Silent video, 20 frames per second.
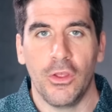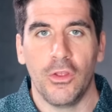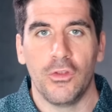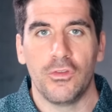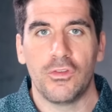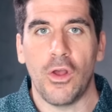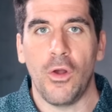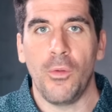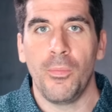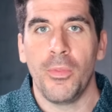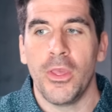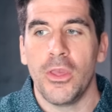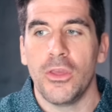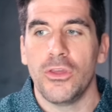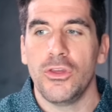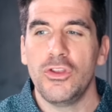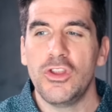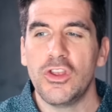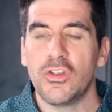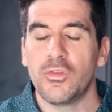So
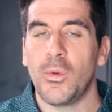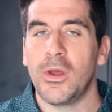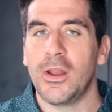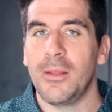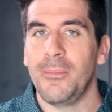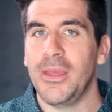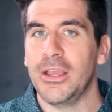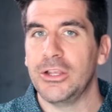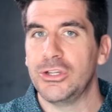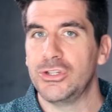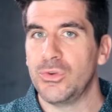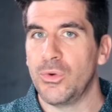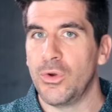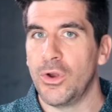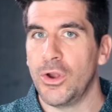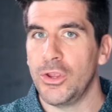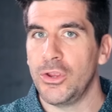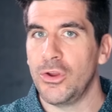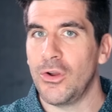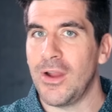you just want to make
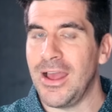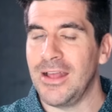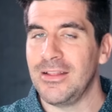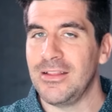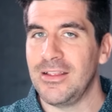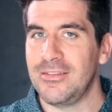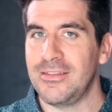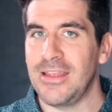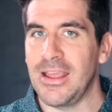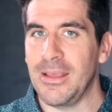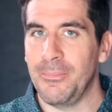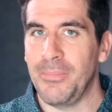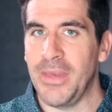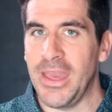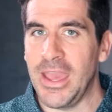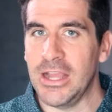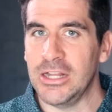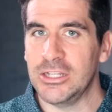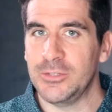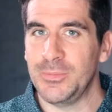sure you're on the same
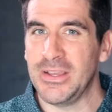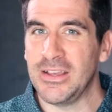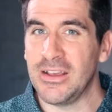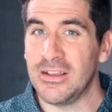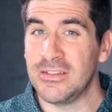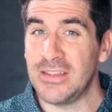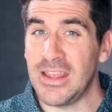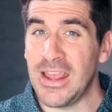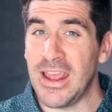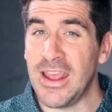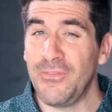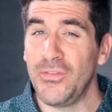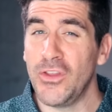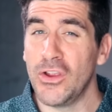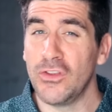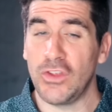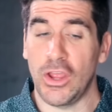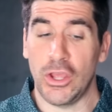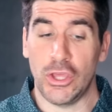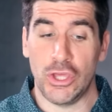page, because if
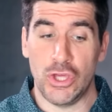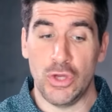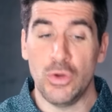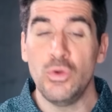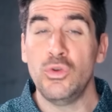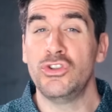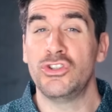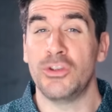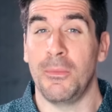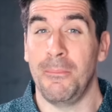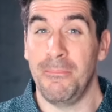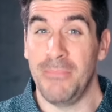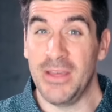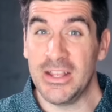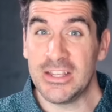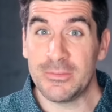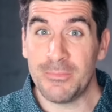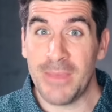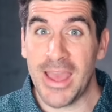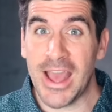there's a huge
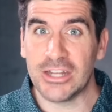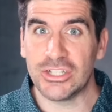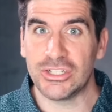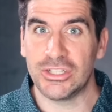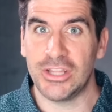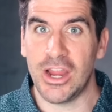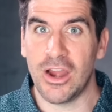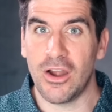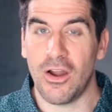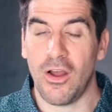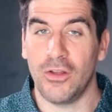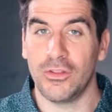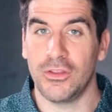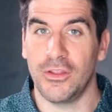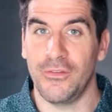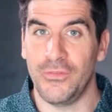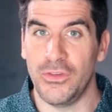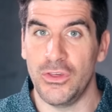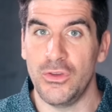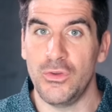mismatch there on
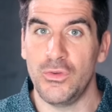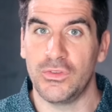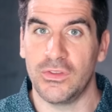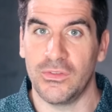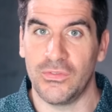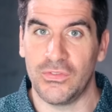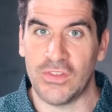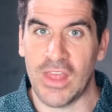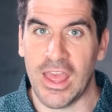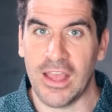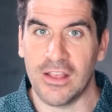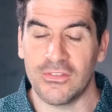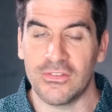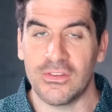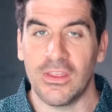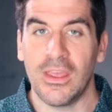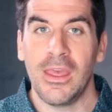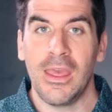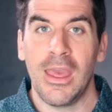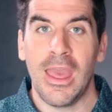the views of sex,